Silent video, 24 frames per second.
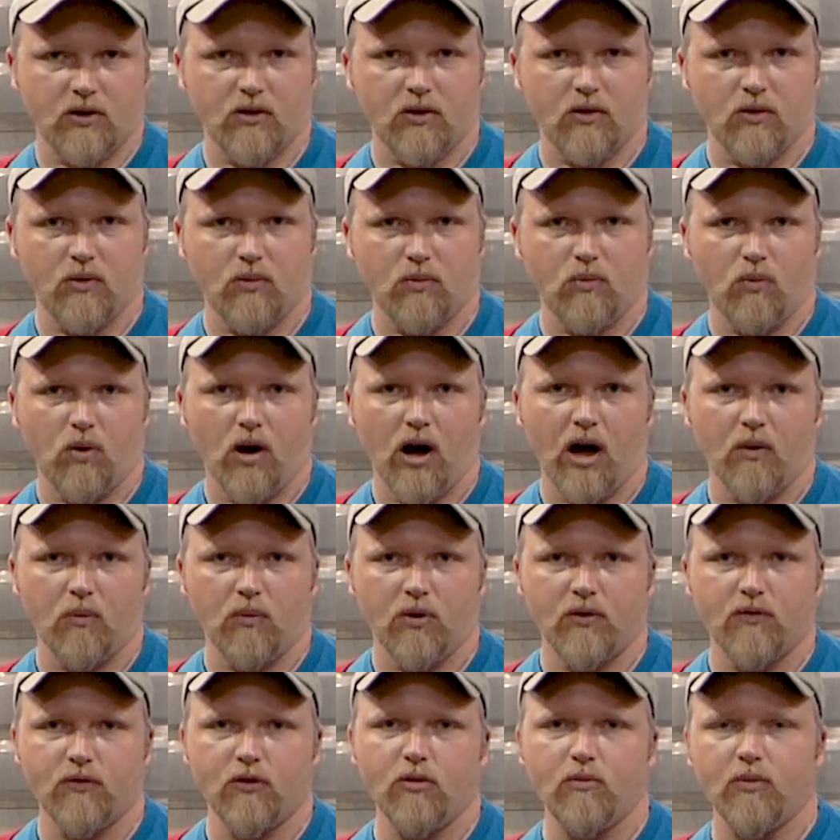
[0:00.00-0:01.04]
on the wine
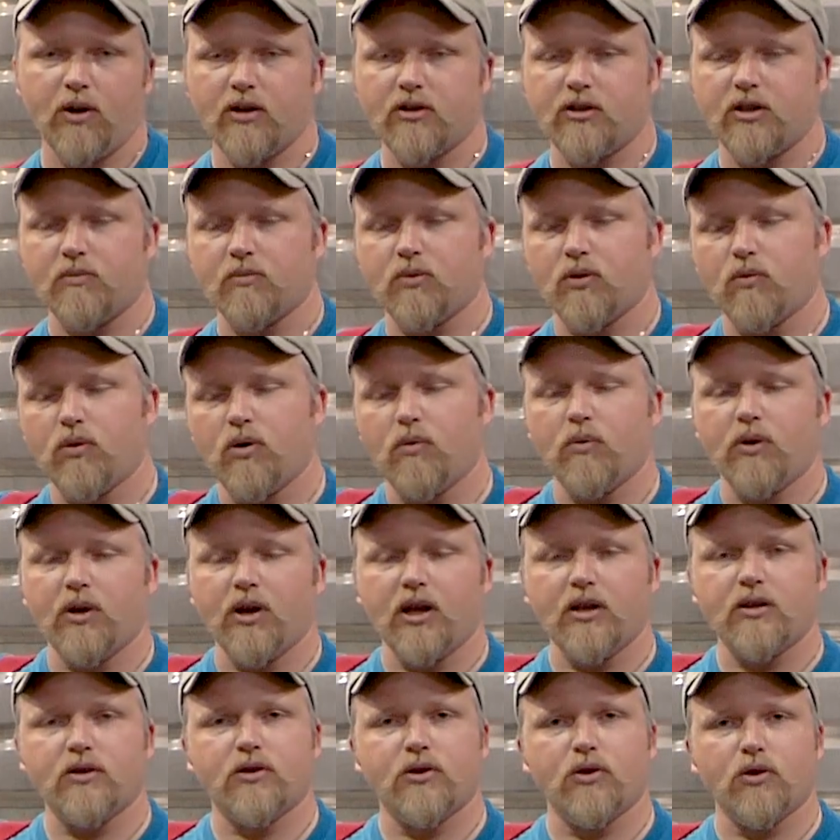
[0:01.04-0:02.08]
when fermenting, but when we
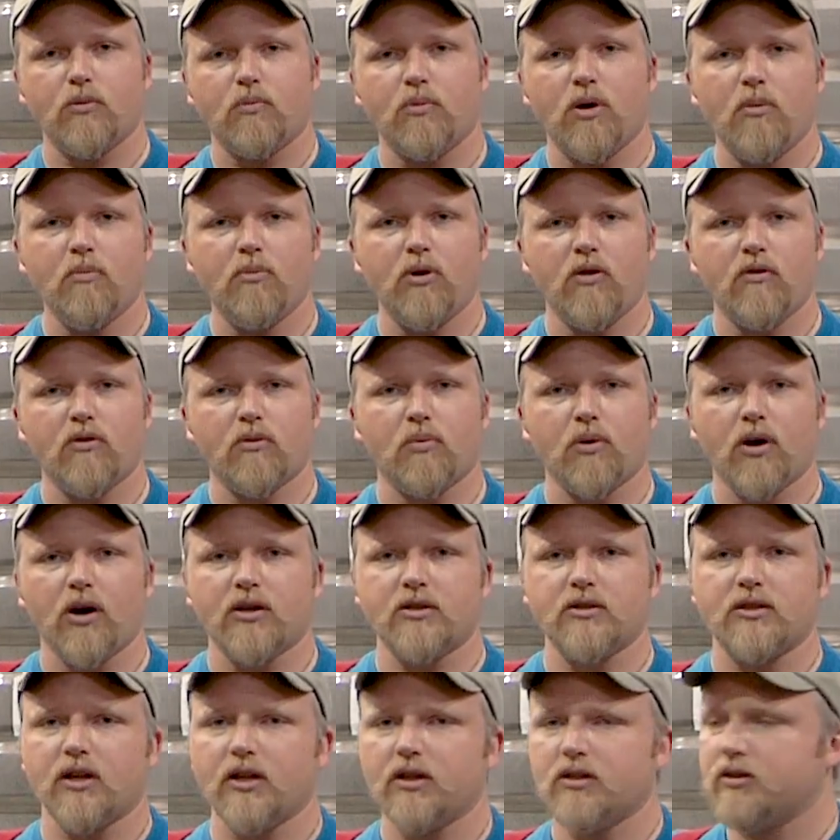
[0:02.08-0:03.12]
need to do a pump-over
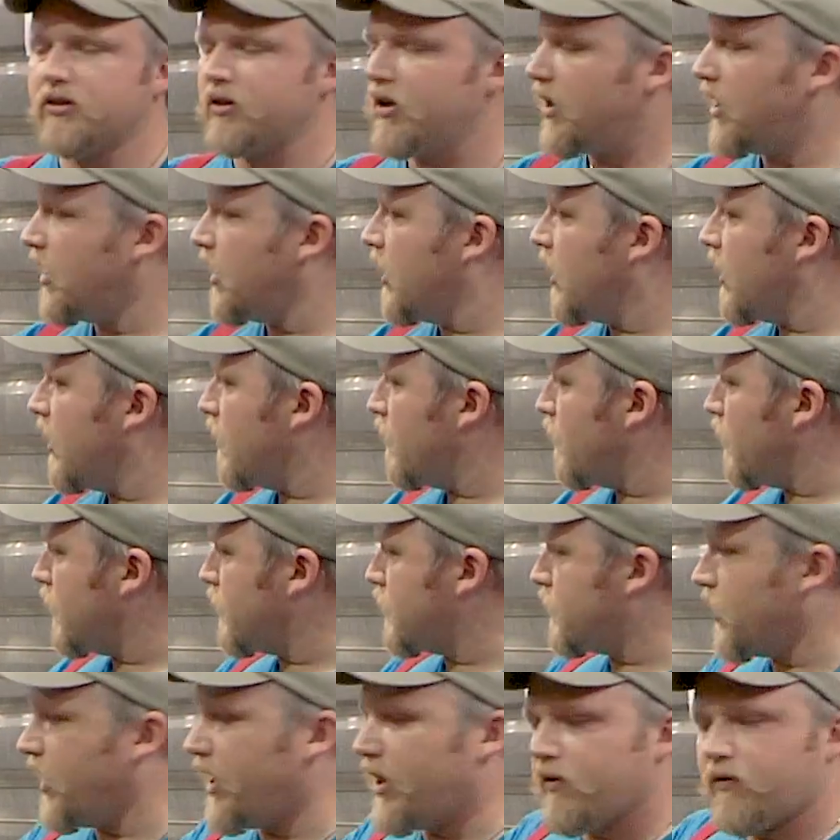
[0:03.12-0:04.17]
process, we'll
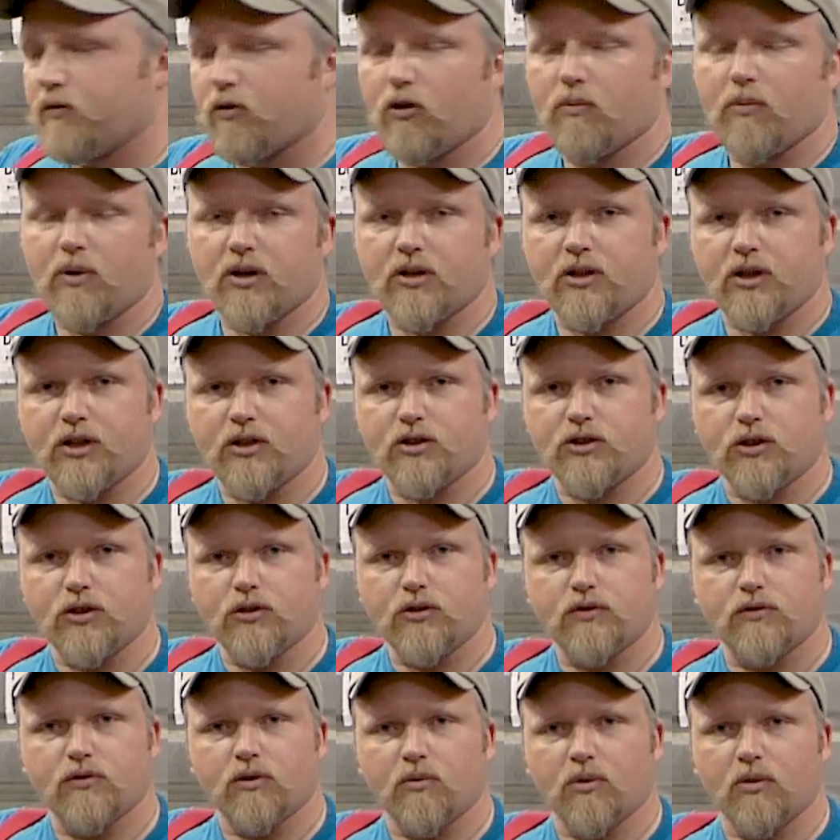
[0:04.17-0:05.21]
drain fermenting
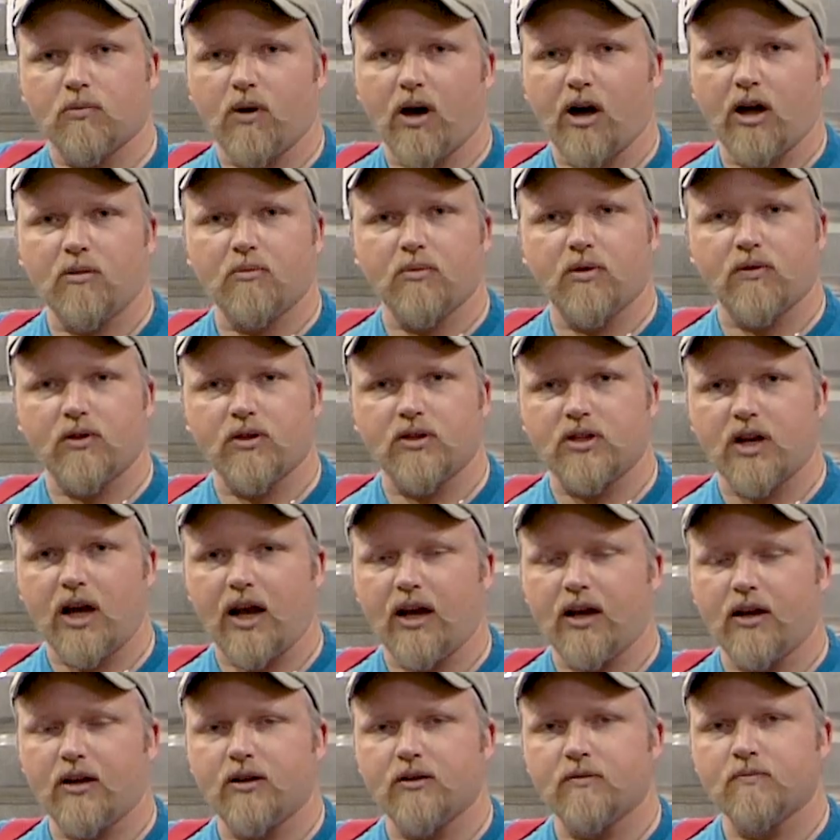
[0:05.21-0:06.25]
juice from the bottom of the
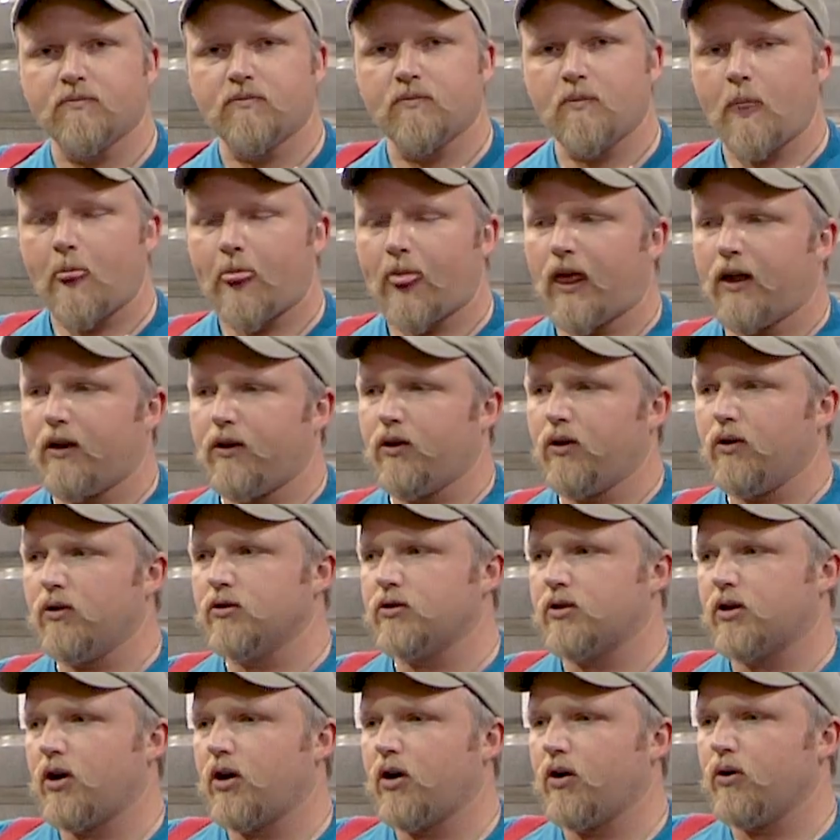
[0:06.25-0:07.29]
tank,
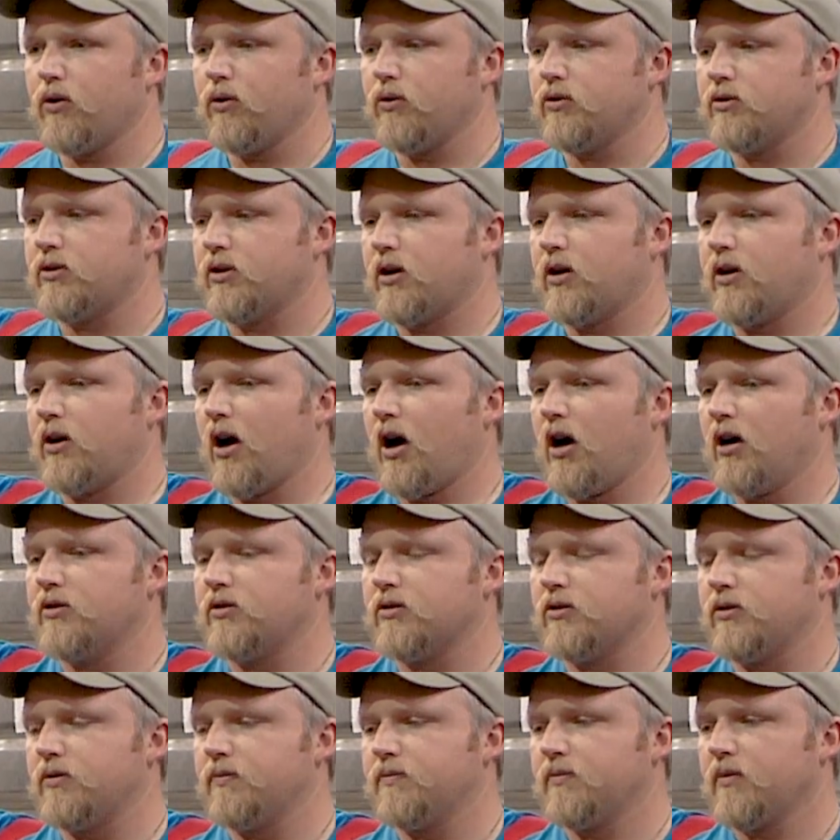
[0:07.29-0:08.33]
use a hose and a
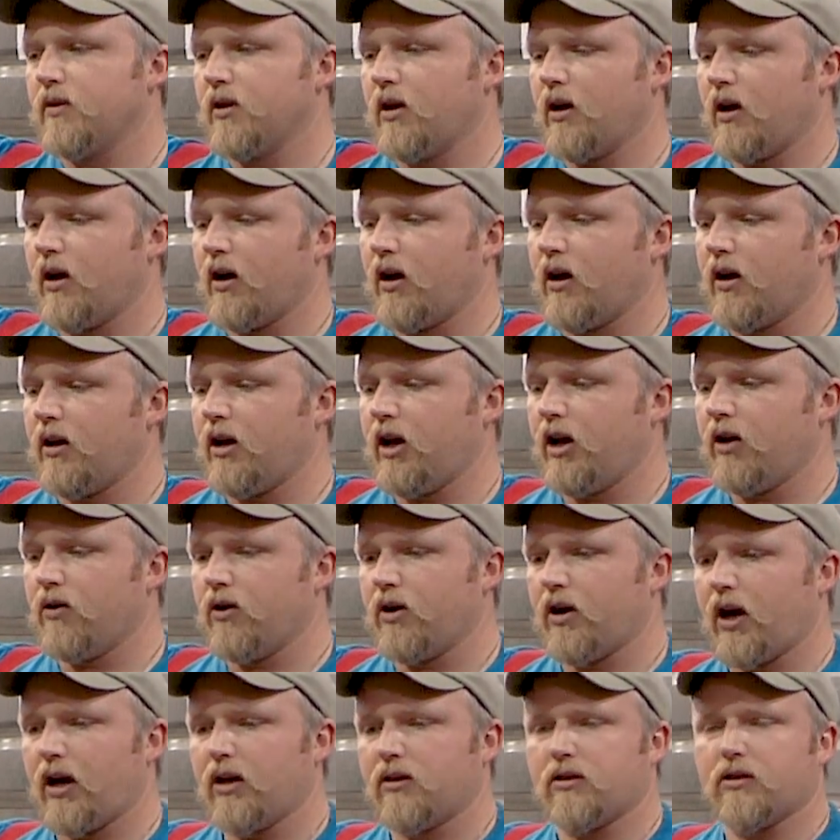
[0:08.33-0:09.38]
nozzle, and
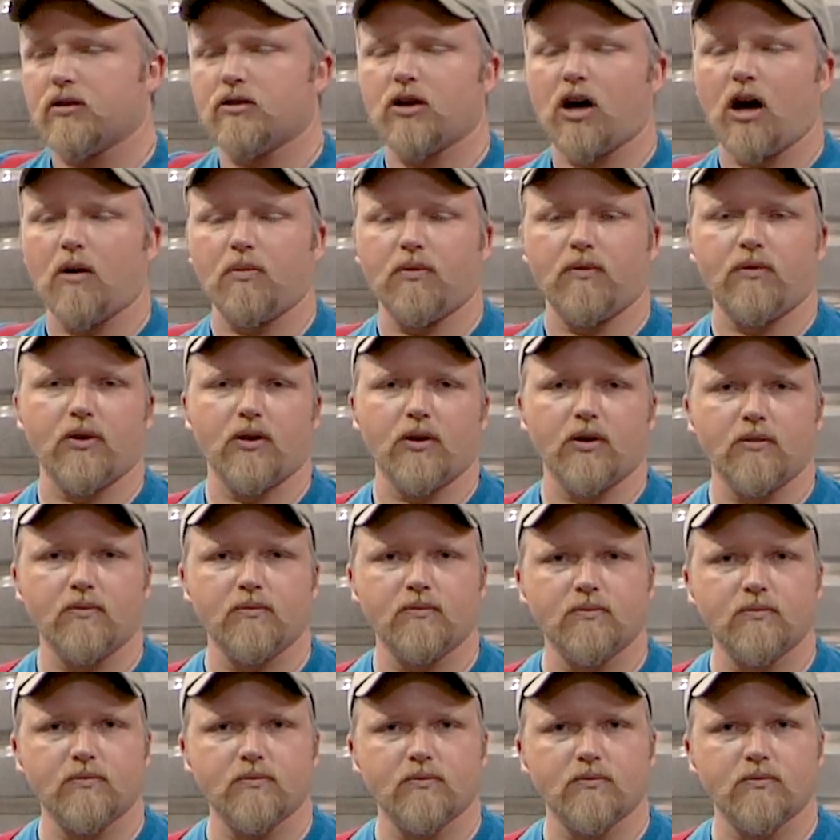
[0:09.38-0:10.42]
irrigate the top of the
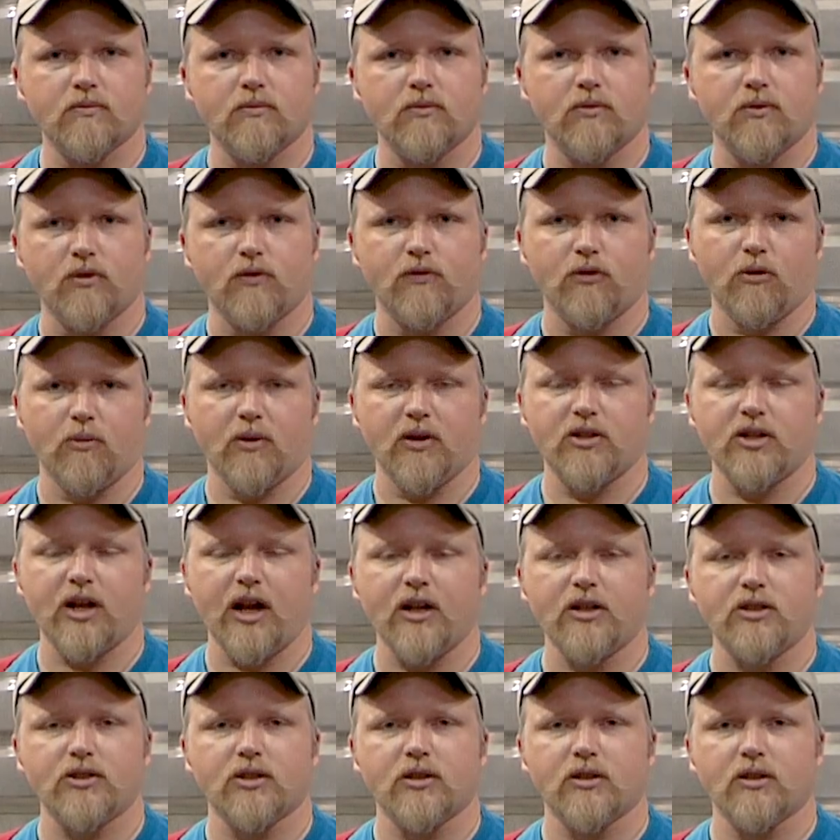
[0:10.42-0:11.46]

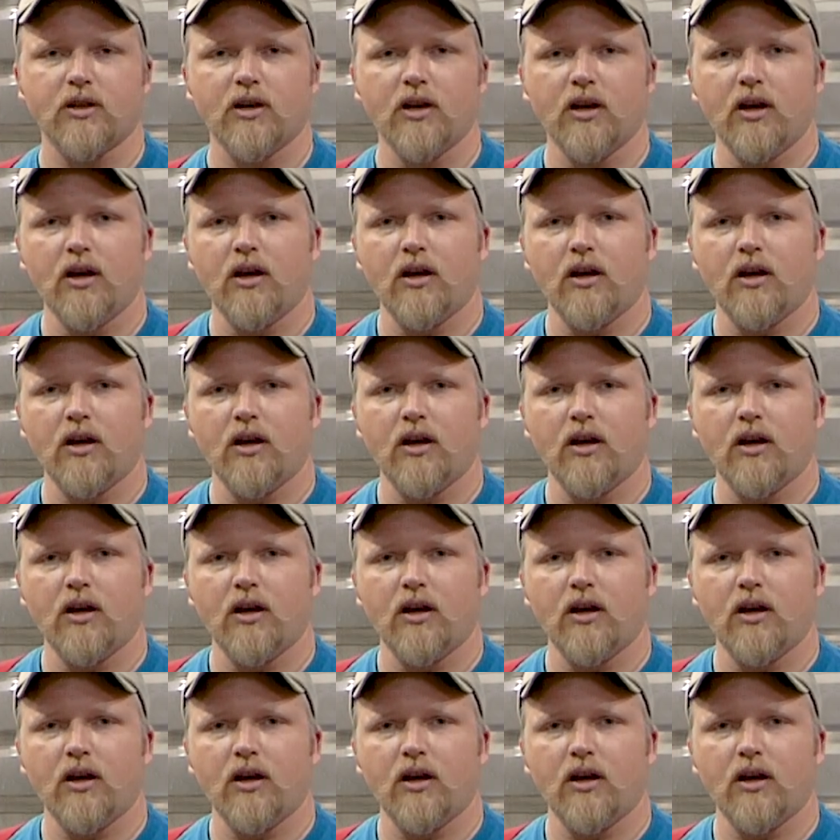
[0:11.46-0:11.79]
fermentation,